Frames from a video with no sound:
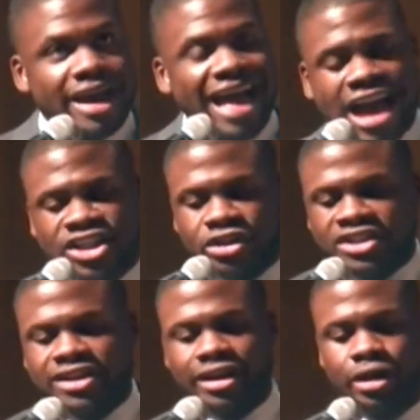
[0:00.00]
Ask
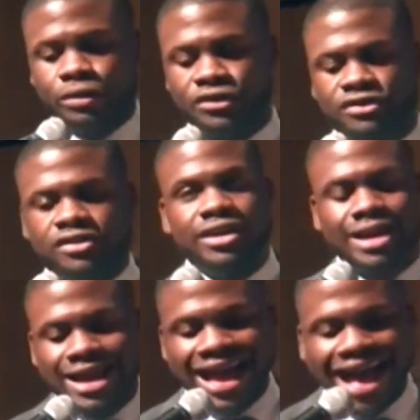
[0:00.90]

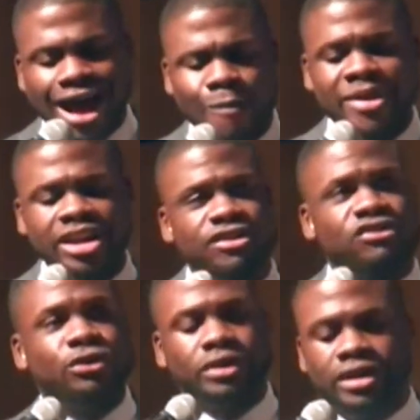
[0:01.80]
yourselves, how many
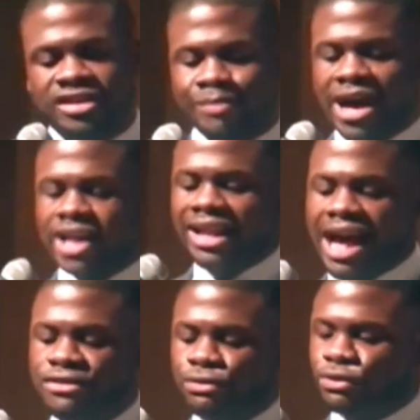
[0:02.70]
students in my
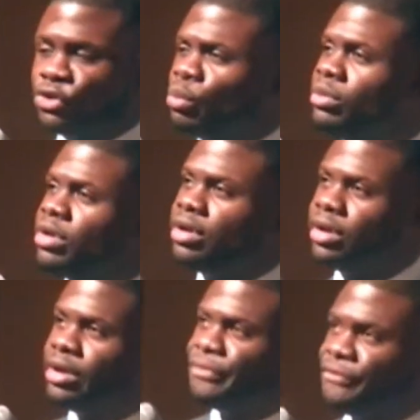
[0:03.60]
classroom
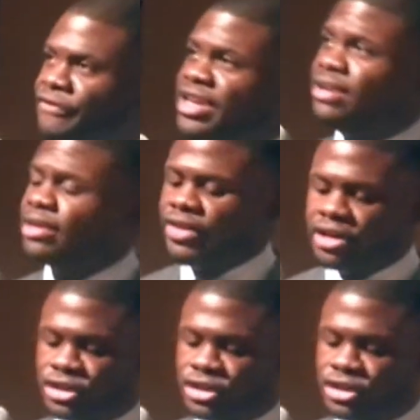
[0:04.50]
fit the